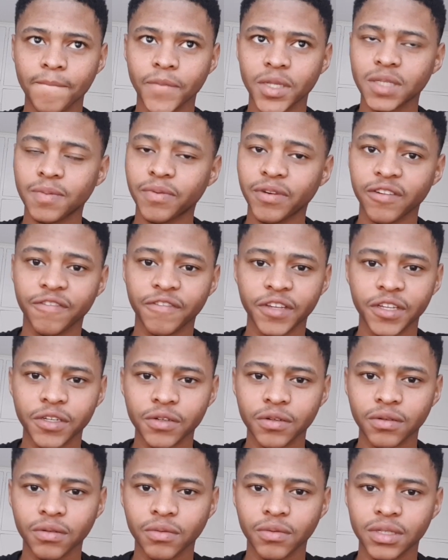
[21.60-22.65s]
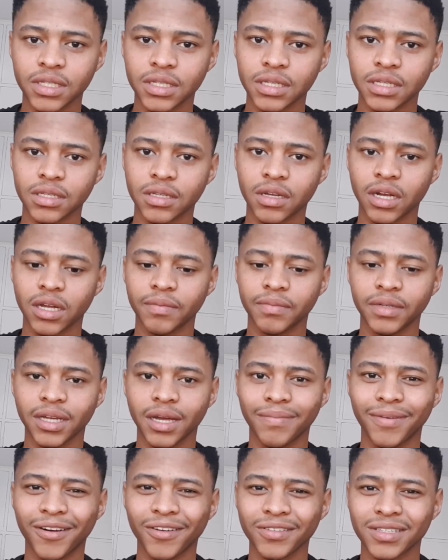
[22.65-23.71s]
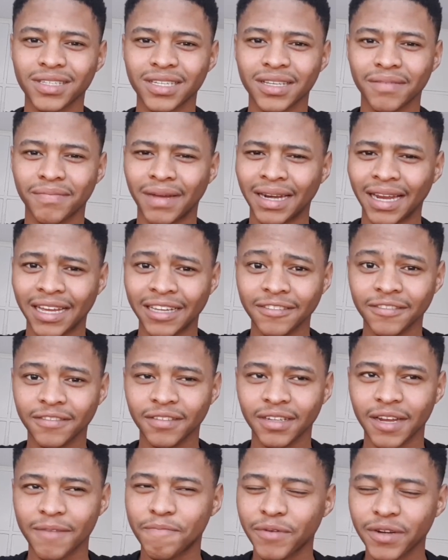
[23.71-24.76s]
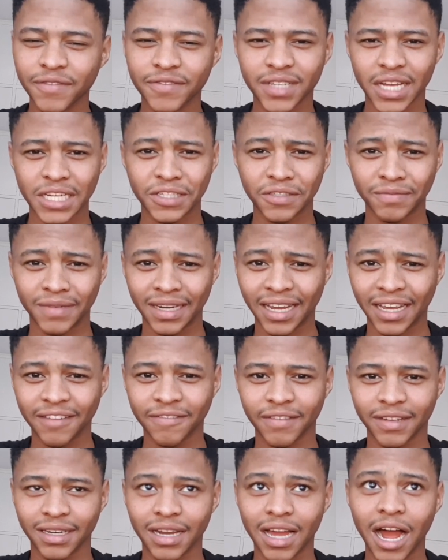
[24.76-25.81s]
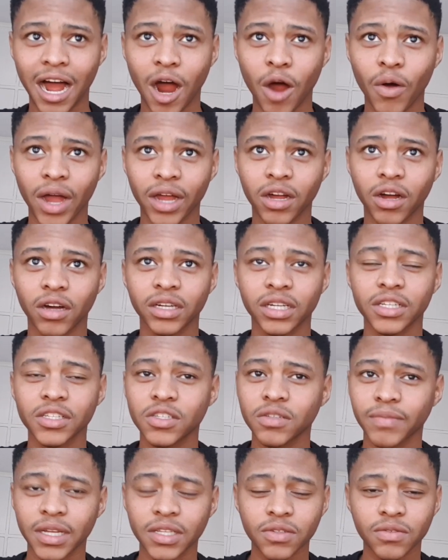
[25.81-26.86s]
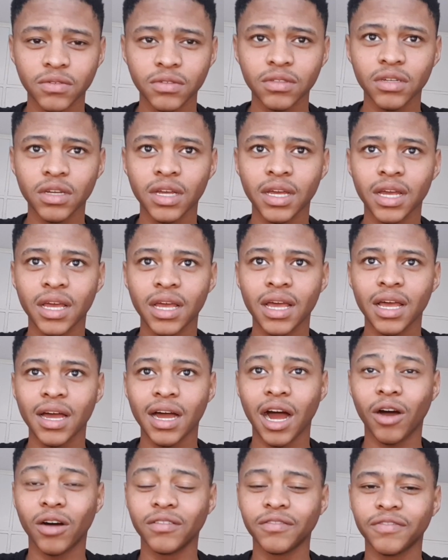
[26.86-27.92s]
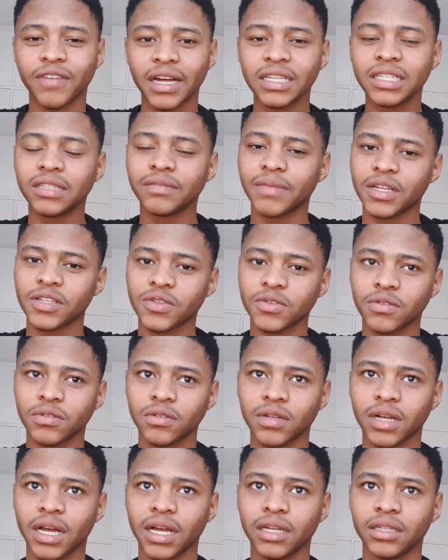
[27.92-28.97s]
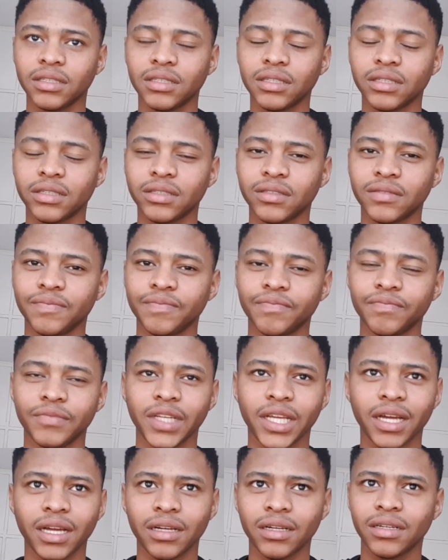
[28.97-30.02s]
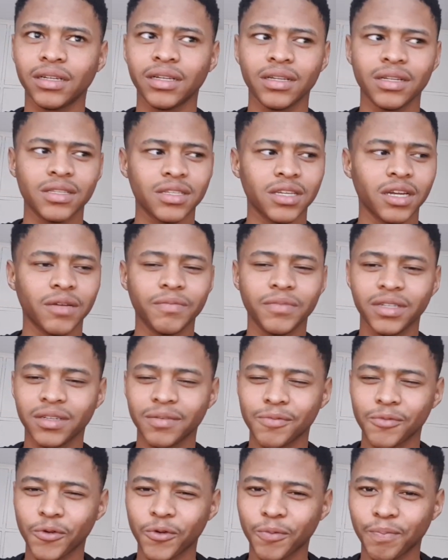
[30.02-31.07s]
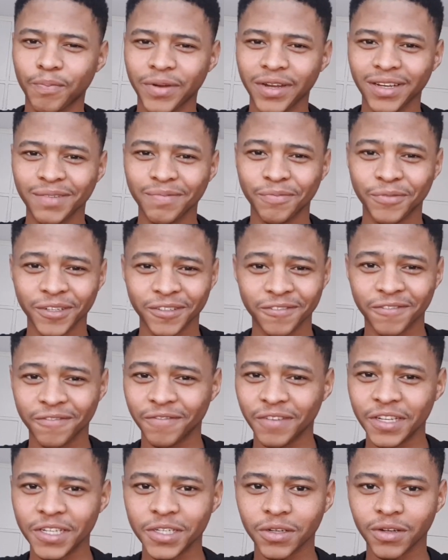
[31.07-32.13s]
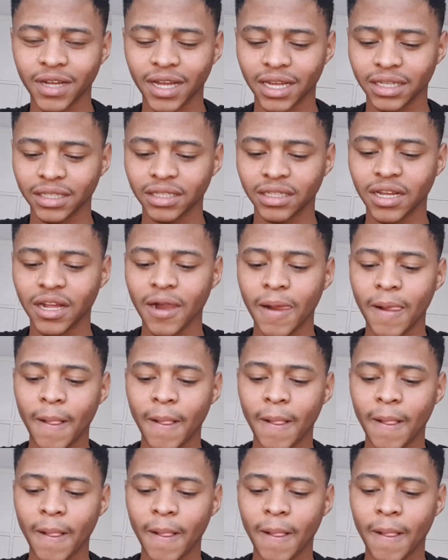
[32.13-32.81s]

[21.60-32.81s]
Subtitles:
this brief video, which is gonna be about my life, a brief touch of my life and how I got into med school, how I'm finding med school, and yeah, it's gonna be a pretty brief video. And